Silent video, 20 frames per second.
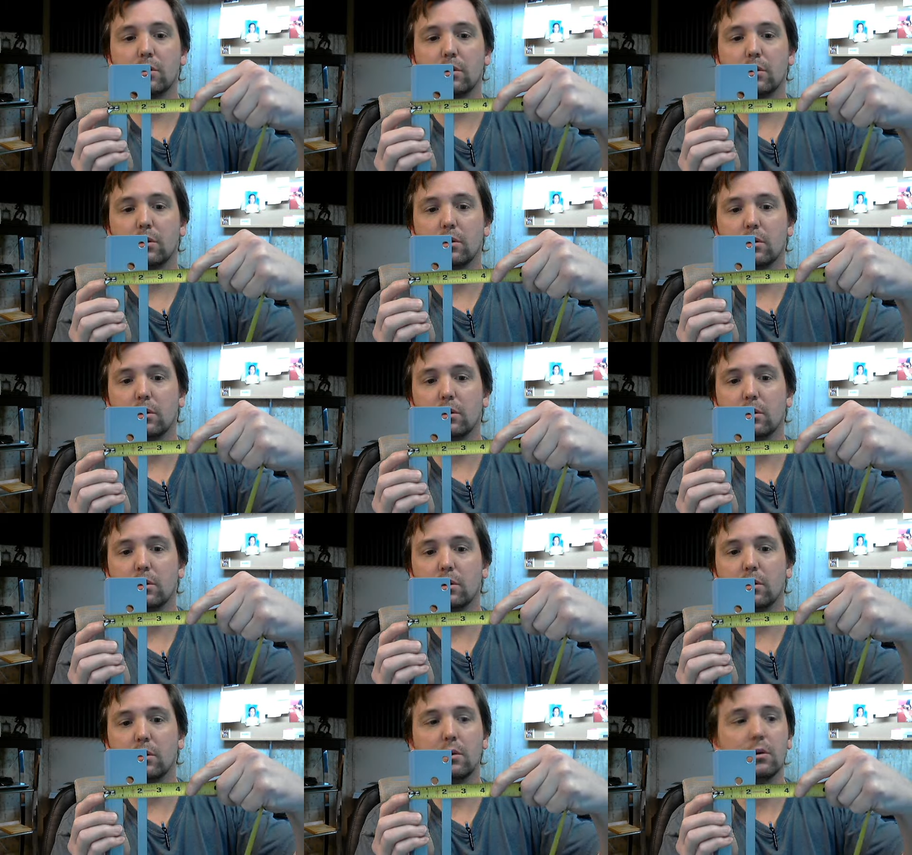
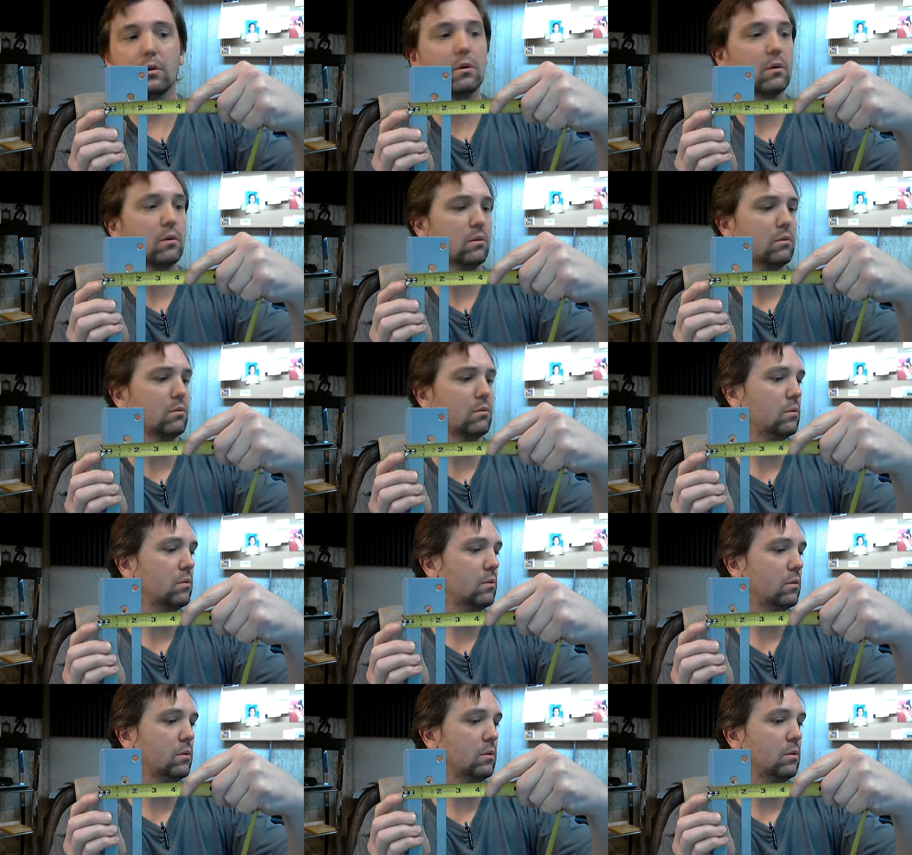
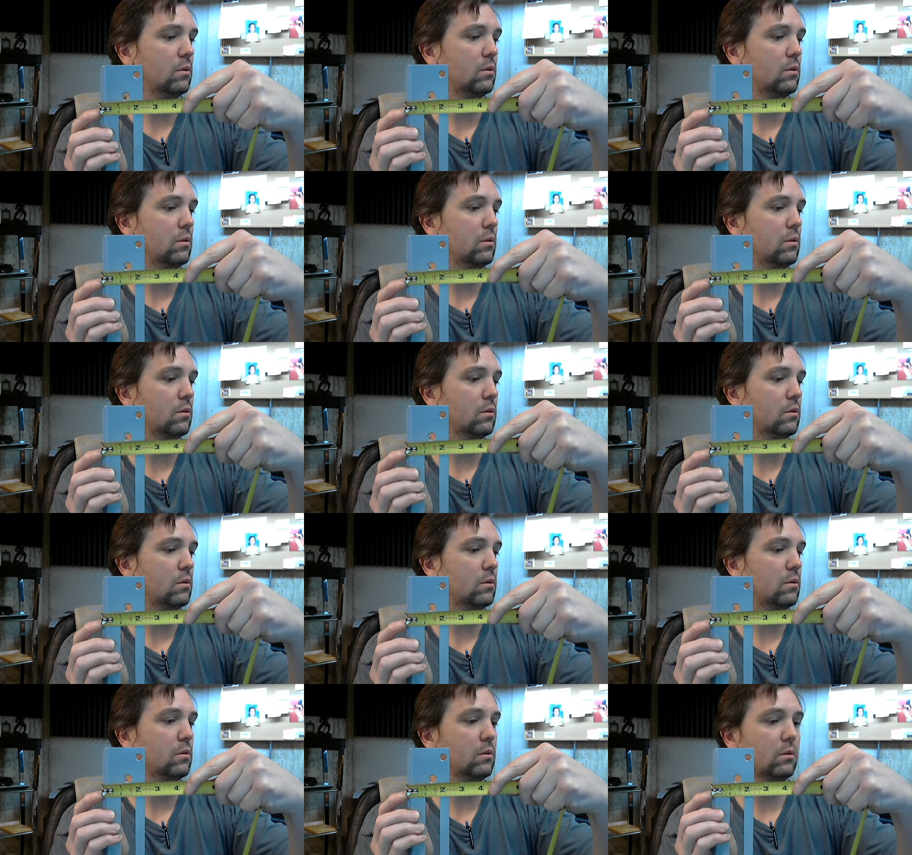
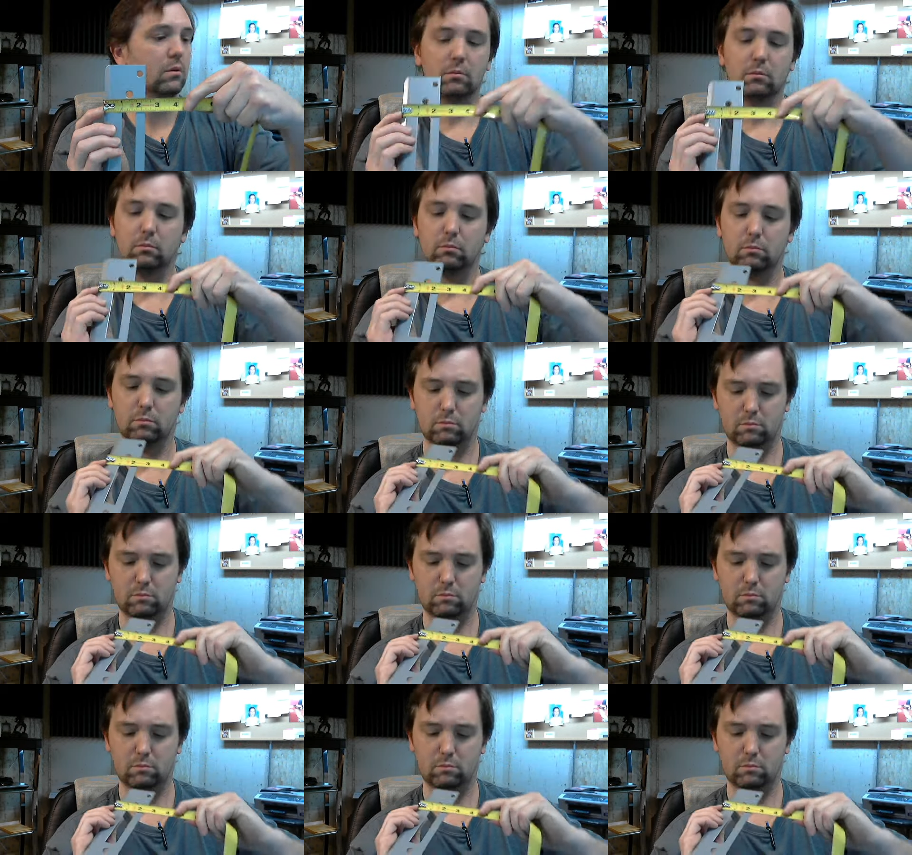(no one is talking)